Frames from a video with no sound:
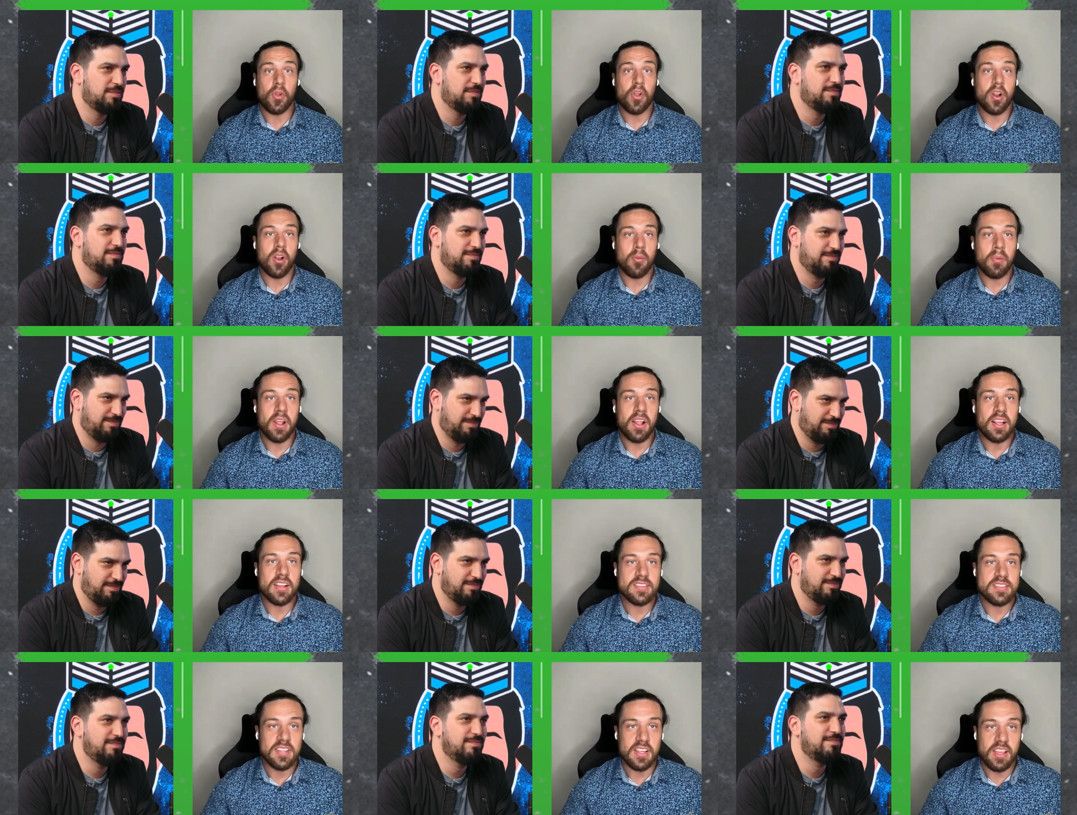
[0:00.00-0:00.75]
Speaker 1: You know what I mean?
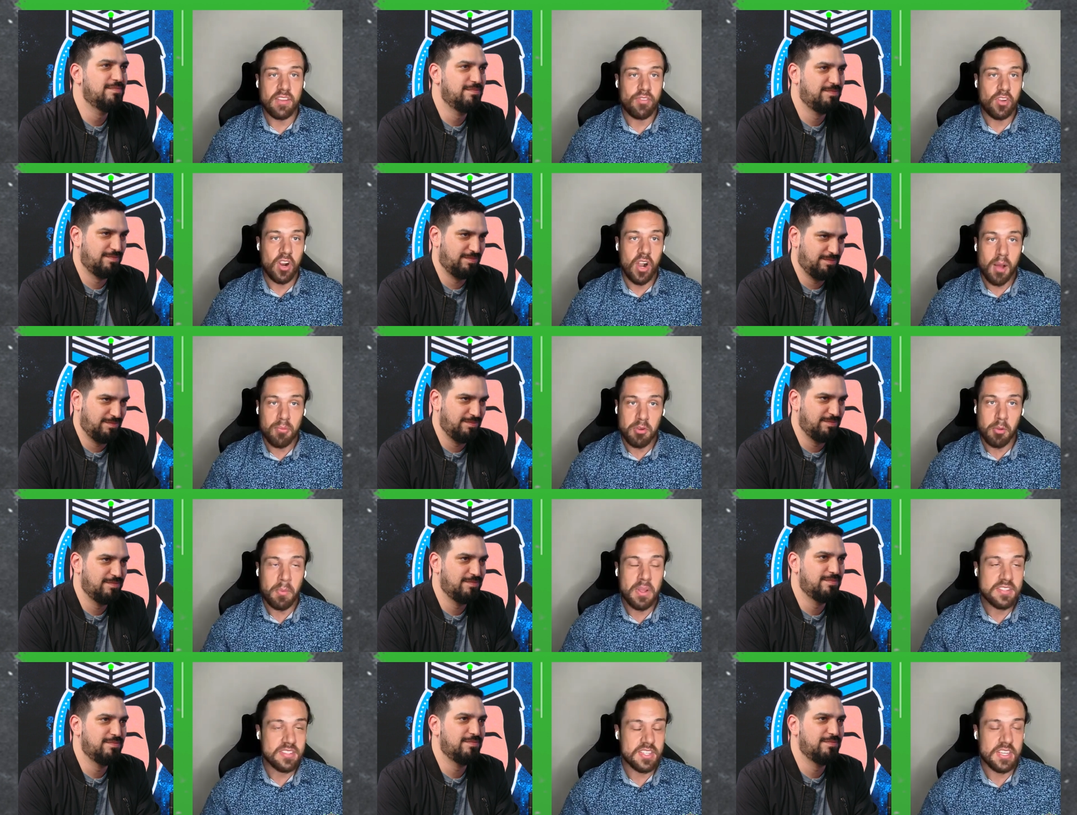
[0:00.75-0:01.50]
Because if you're
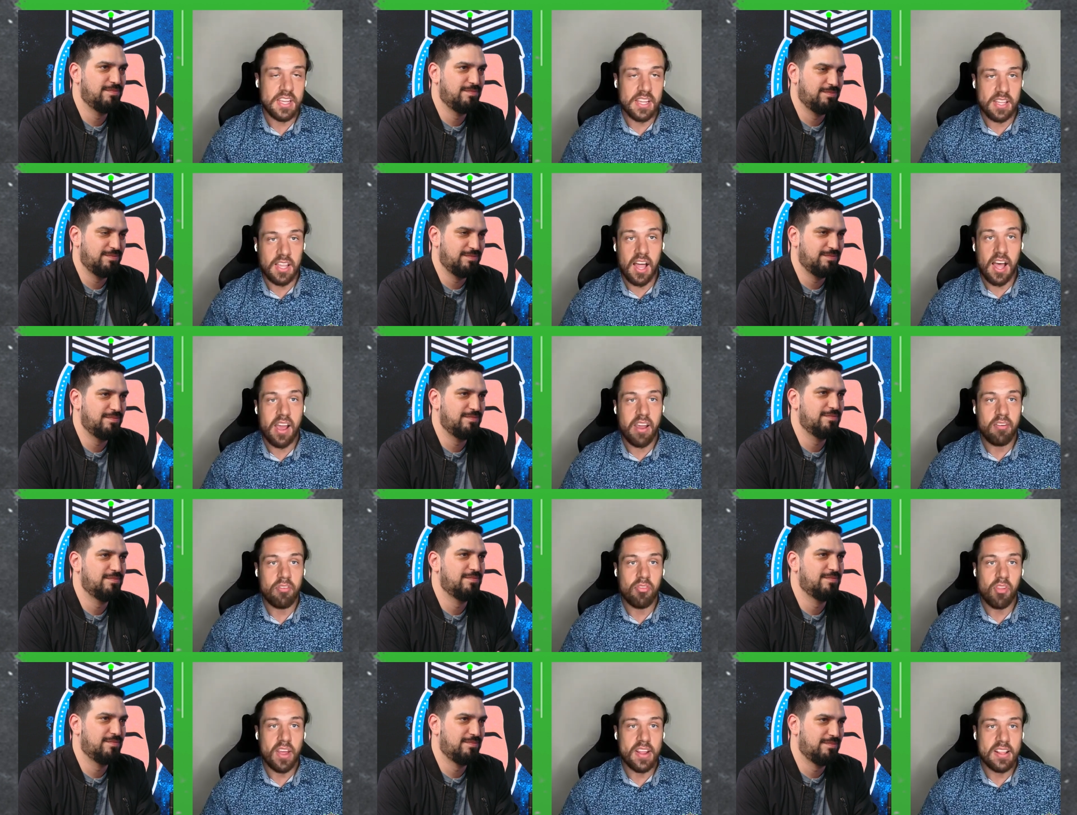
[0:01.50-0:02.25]
optimistic in
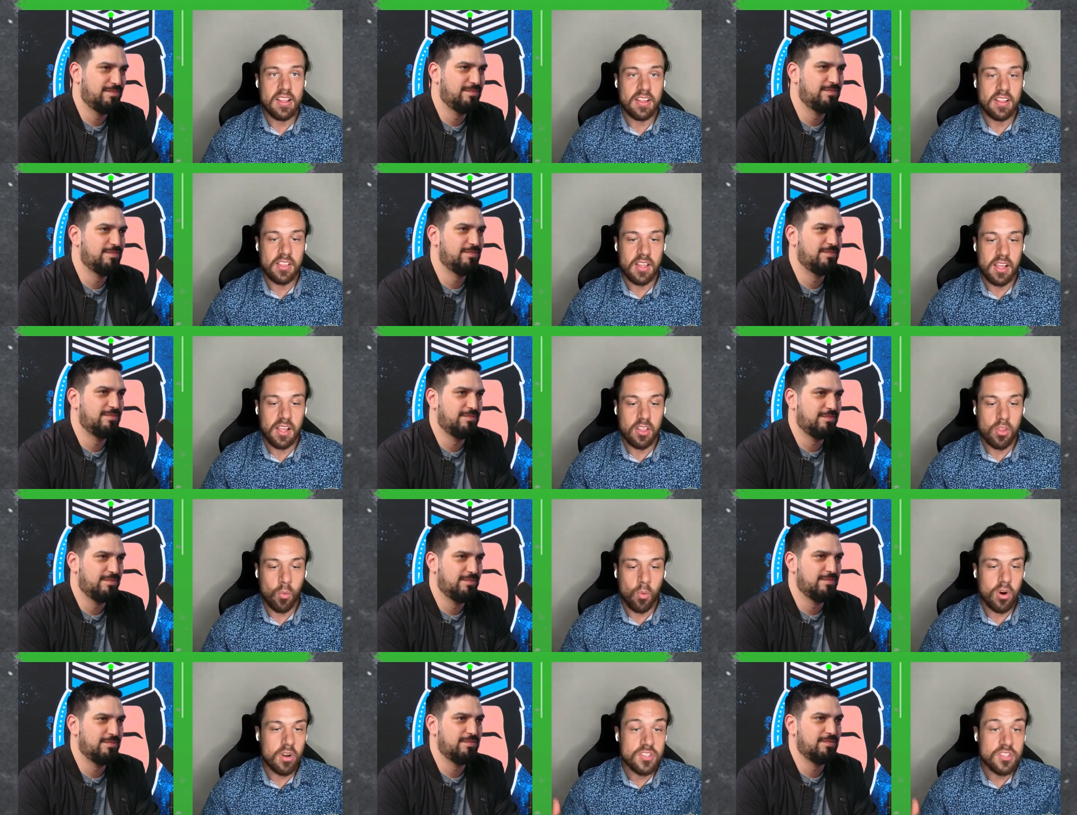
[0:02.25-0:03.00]
life, like
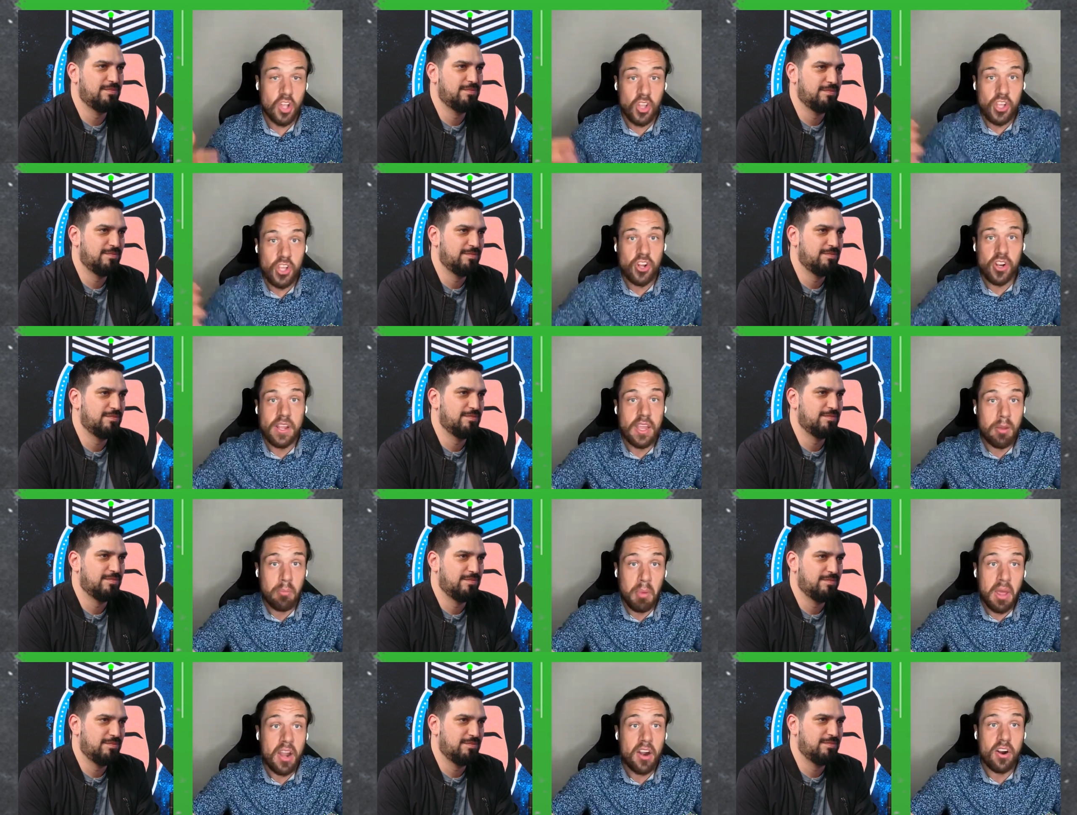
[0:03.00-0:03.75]
the world's only going to
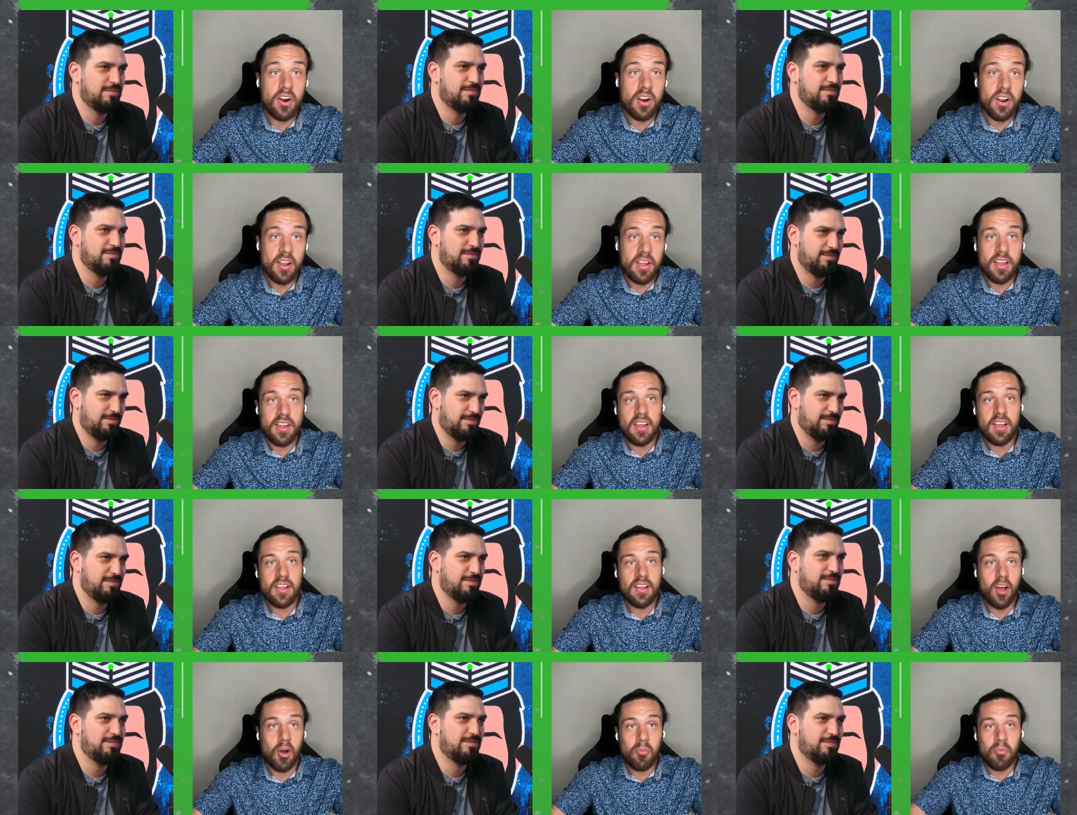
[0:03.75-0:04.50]
get better,
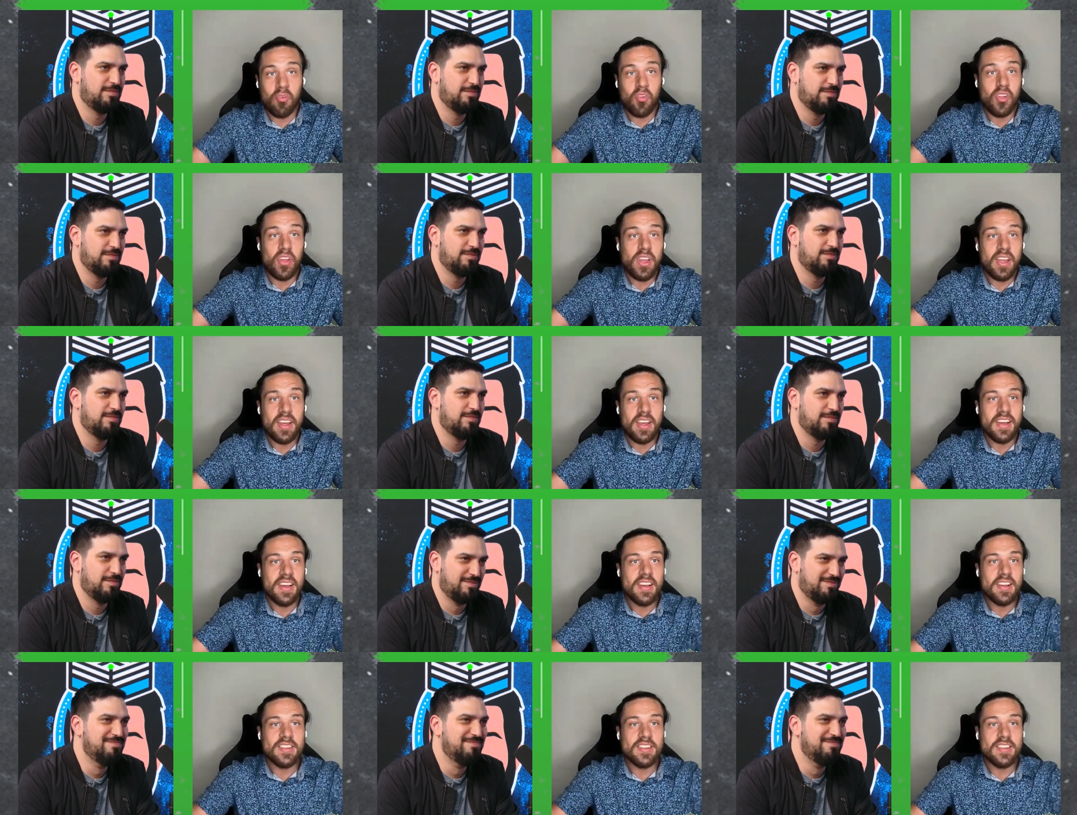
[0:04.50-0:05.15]
hopefully.